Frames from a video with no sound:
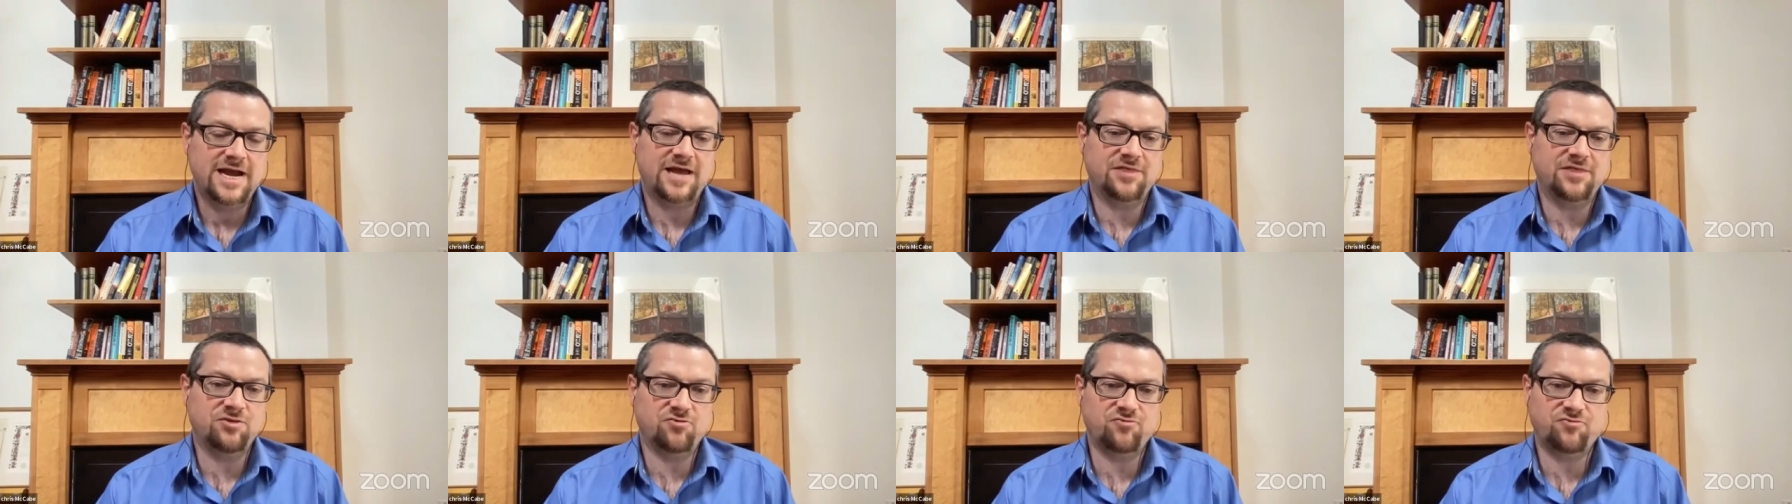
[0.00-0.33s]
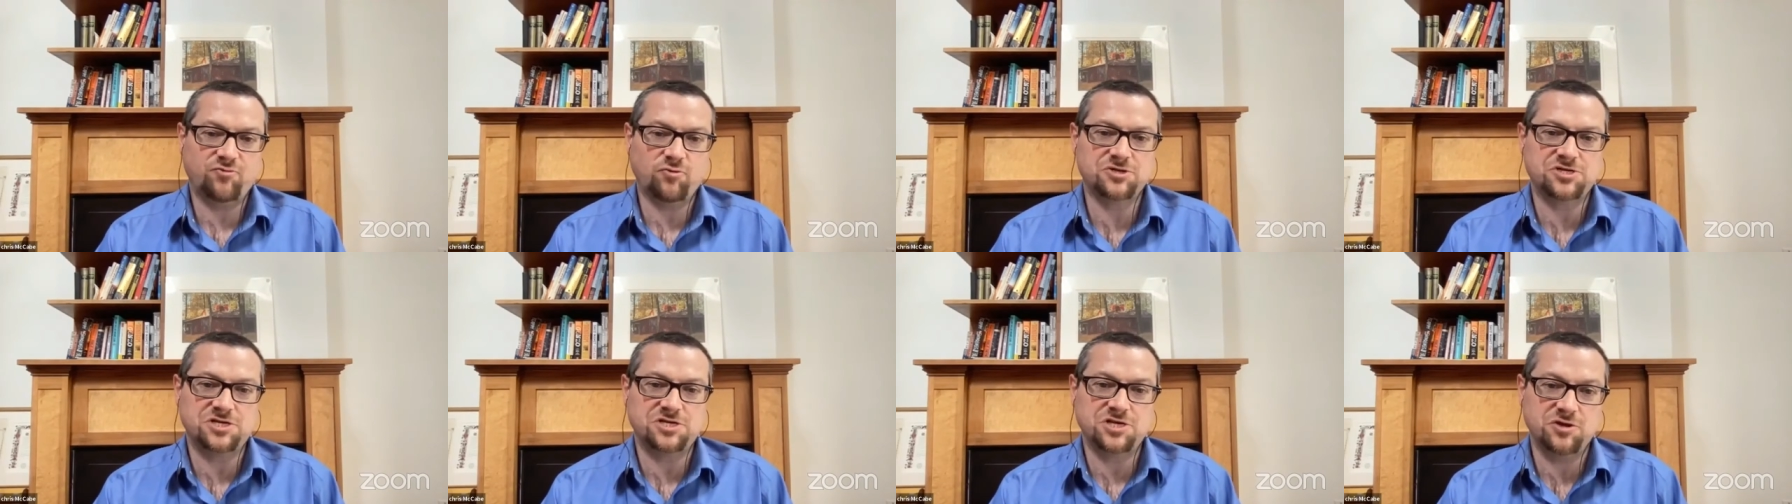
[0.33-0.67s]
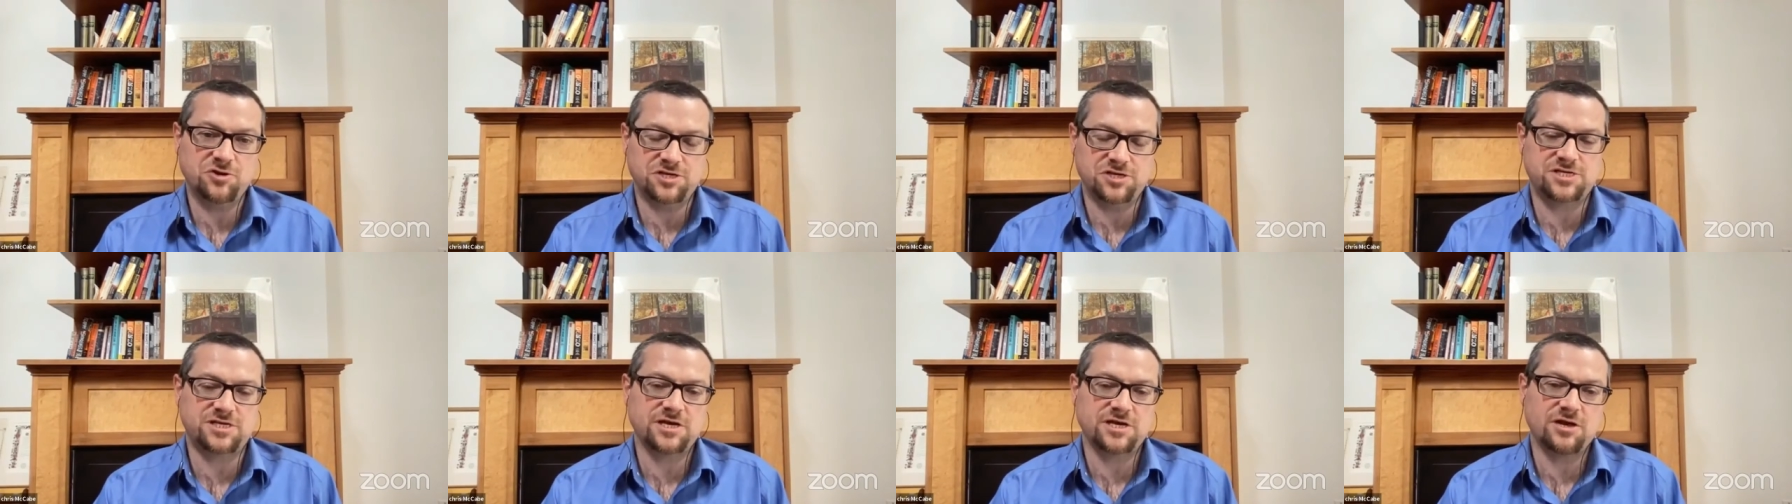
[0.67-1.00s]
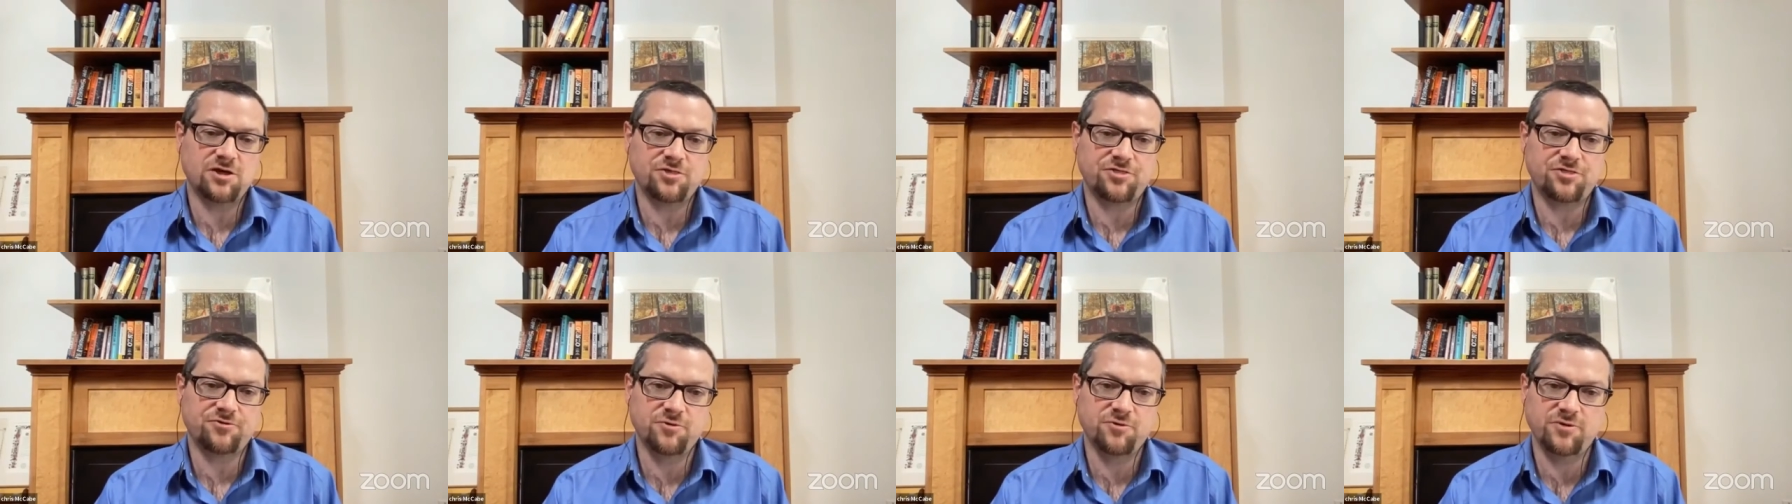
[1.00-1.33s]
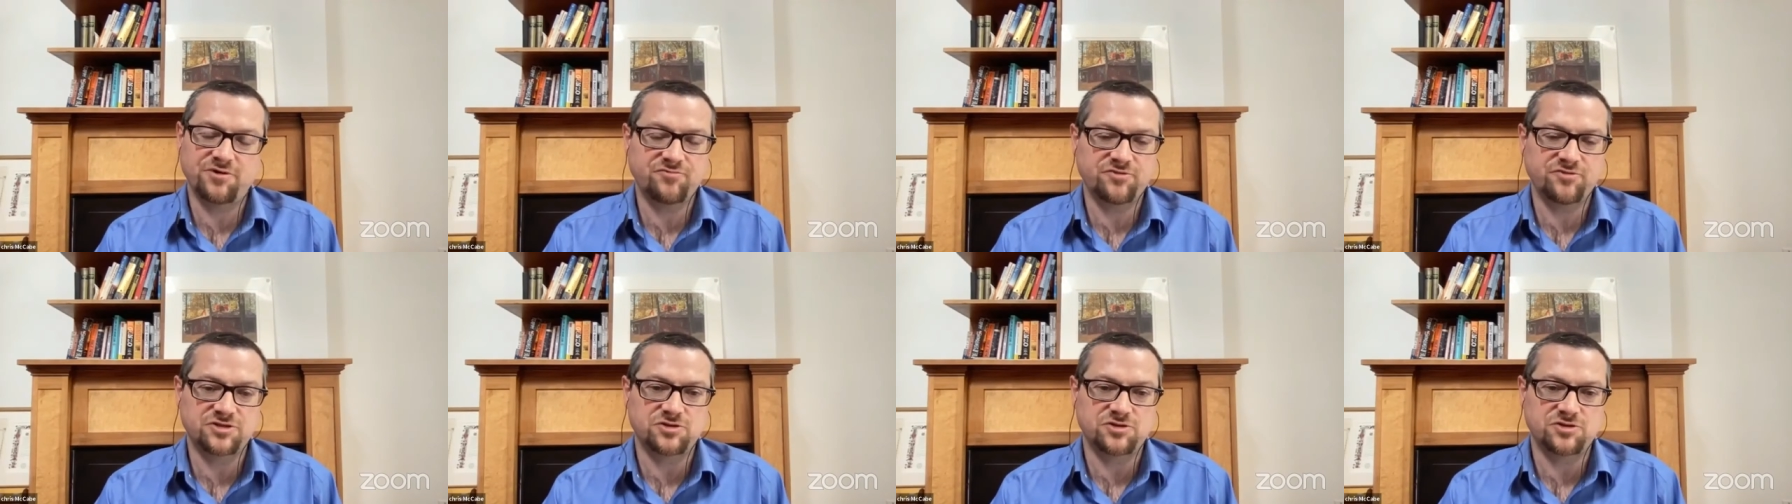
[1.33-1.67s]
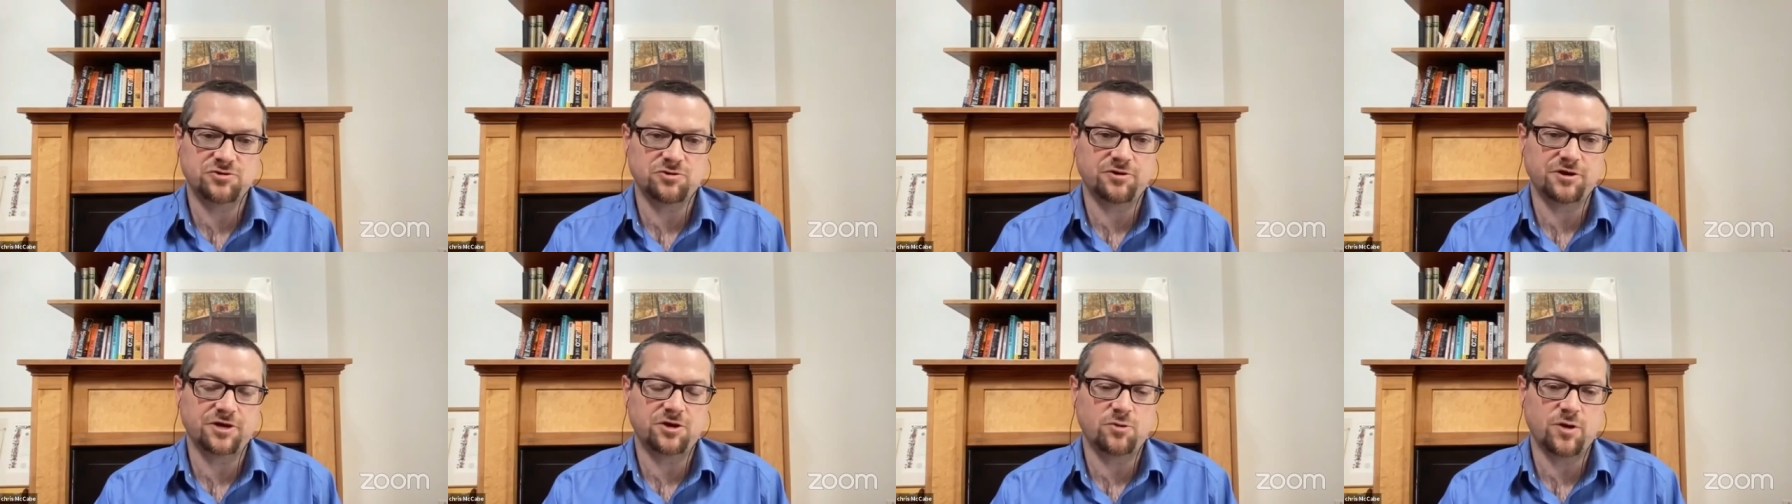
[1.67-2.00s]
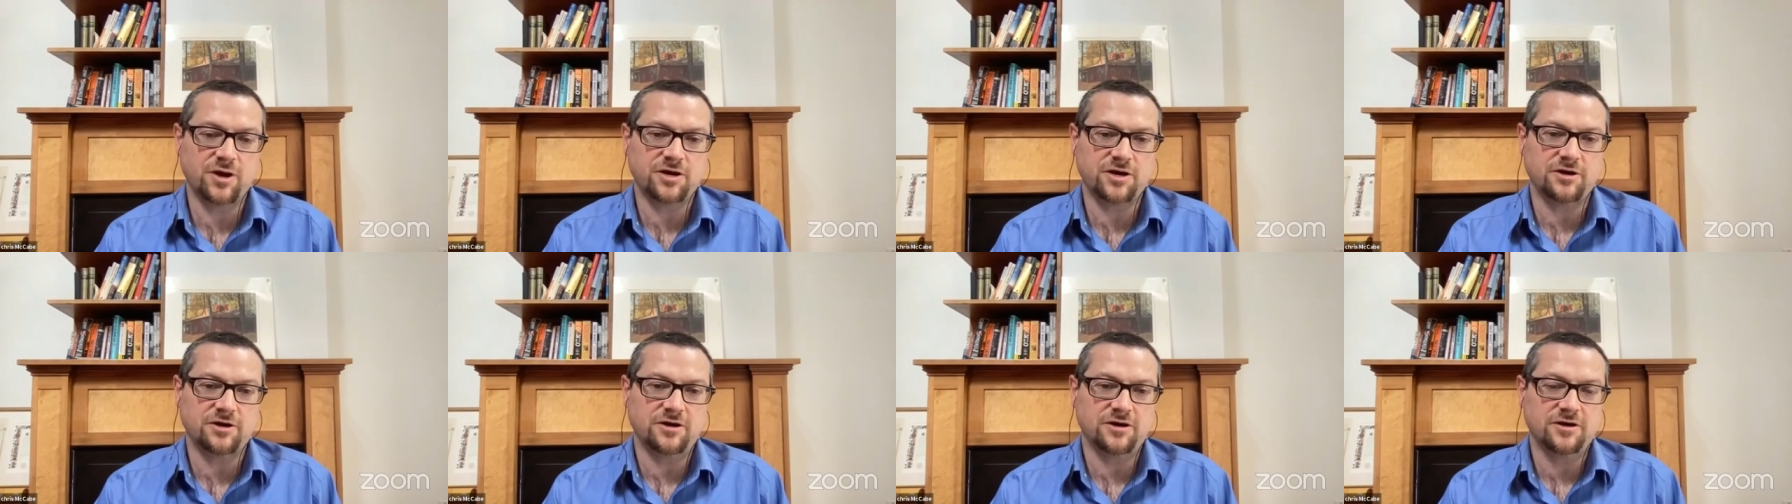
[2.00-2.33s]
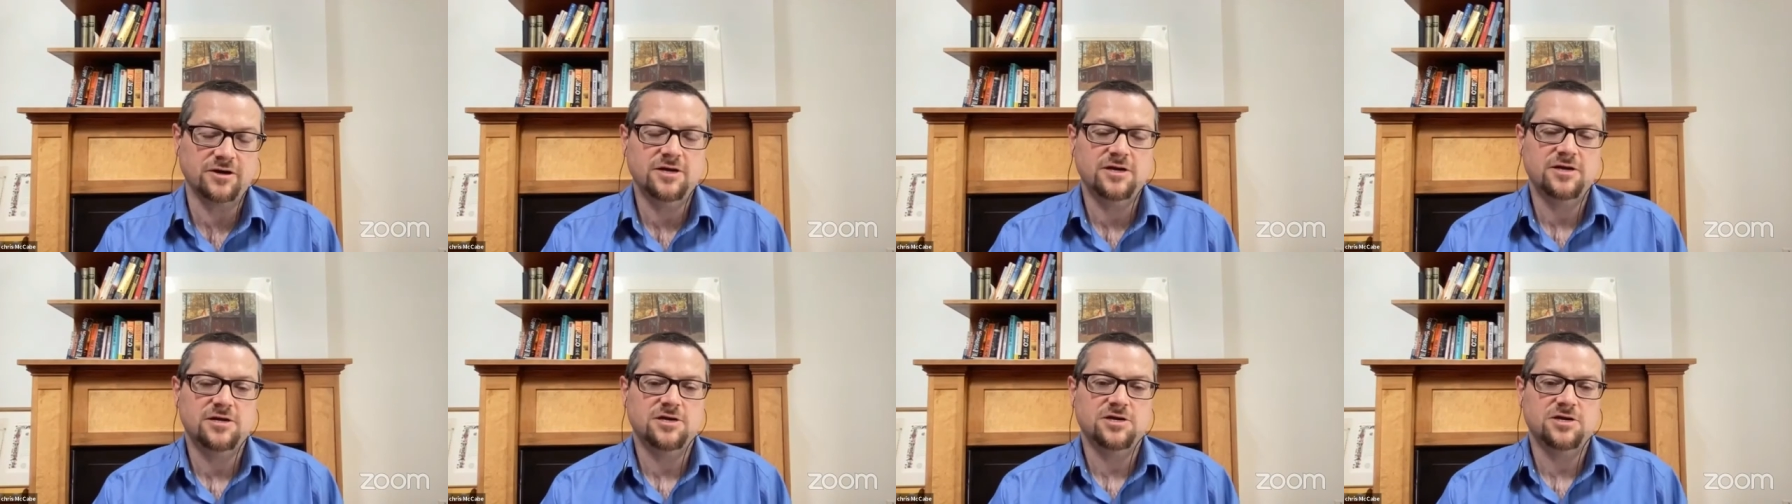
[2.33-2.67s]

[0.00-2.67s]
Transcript: and they're forcing you to sell through inventory quicker,